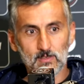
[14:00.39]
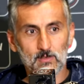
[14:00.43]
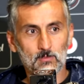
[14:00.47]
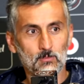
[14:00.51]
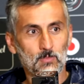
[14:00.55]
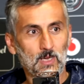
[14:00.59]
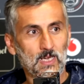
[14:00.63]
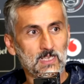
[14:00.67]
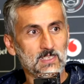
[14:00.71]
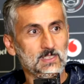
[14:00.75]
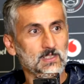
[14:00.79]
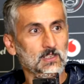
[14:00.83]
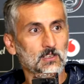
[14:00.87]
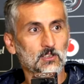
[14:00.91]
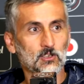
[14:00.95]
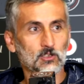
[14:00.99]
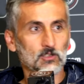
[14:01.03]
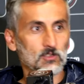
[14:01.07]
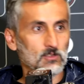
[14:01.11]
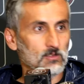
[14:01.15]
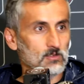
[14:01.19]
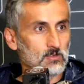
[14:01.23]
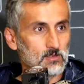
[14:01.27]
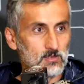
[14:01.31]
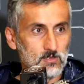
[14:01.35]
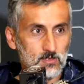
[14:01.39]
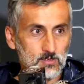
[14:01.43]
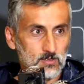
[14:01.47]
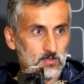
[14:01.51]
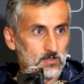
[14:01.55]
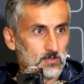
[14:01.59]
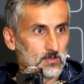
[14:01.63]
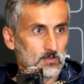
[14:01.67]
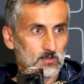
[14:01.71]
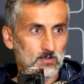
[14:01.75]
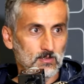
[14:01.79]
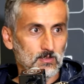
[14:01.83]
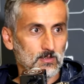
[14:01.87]

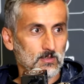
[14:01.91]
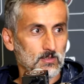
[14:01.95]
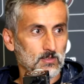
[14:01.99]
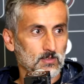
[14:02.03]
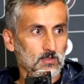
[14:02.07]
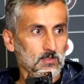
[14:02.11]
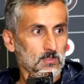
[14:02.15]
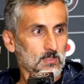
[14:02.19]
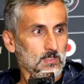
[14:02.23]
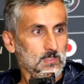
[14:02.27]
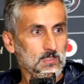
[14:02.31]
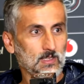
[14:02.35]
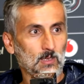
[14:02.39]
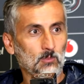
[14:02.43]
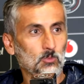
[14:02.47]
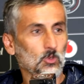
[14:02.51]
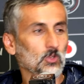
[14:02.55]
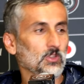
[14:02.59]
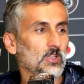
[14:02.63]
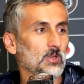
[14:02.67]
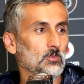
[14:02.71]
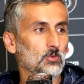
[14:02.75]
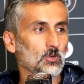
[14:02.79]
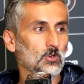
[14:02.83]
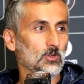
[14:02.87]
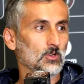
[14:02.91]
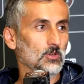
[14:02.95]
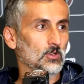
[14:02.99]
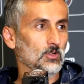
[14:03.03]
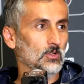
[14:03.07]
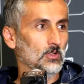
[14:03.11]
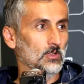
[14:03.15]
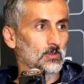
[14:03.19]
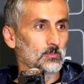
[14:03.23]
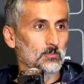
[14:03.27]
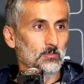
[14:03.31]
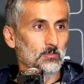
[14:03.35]
Bicycles, step on the ball,